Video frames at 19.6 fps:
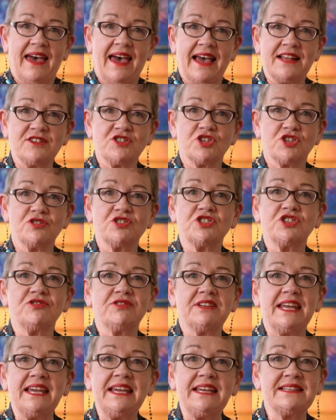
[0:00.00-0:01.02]
And should you
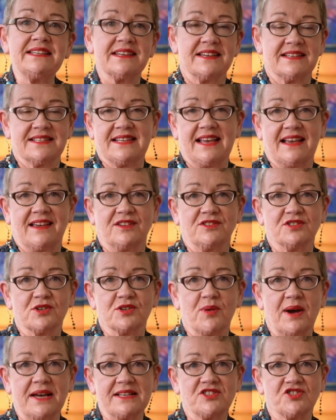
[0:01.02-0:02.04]
need a second
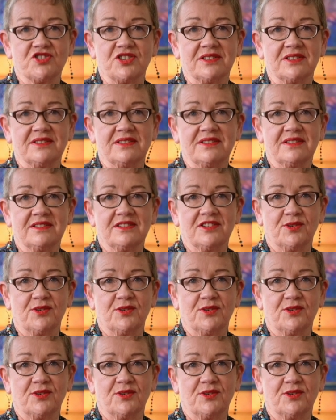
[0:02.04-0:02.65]
question